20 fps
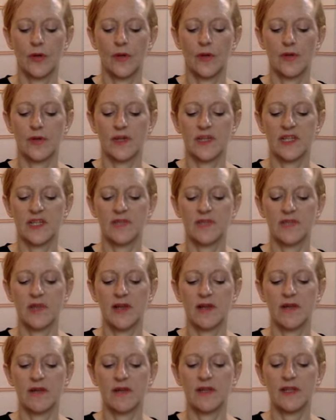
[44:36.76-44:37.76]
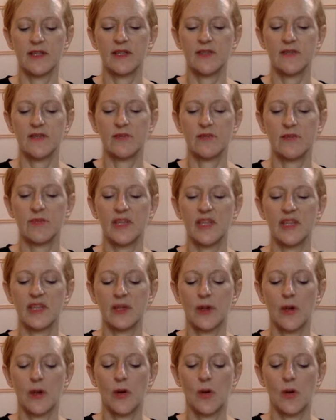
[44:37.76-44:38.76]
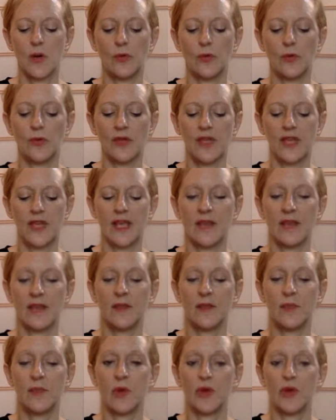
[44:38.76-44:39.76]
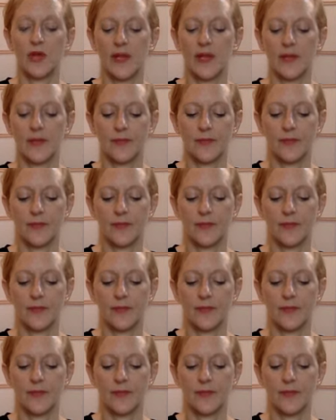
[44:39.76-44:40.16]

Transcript: the experience of bitter cold in the body.